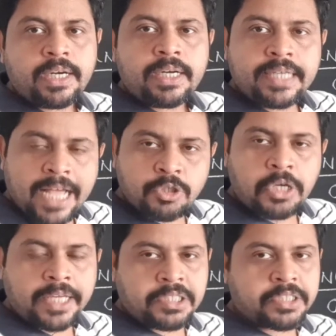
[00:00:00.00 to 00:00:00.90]

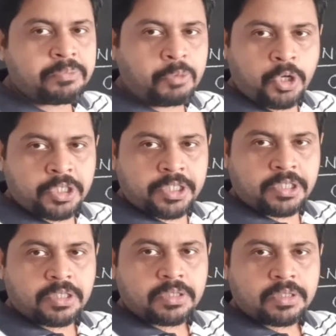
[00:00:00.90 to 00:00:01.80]
diazotization
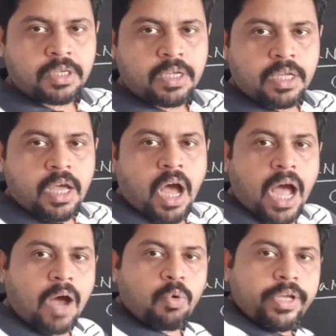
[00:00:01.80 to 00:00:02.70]
process.
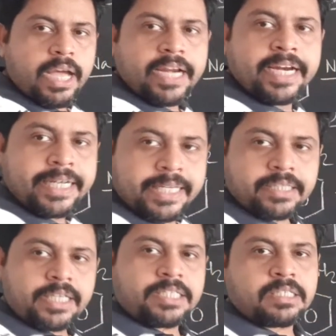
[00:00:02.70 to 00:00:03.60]
How we are getting
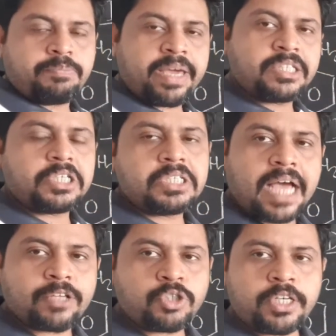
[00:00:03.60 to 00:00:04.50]
this benzene
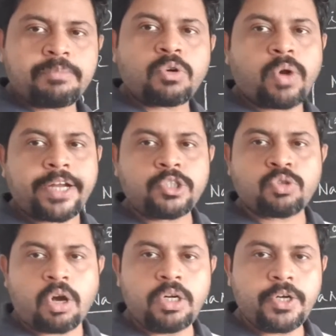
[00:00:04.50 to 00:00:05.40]
diazonium chloride salt?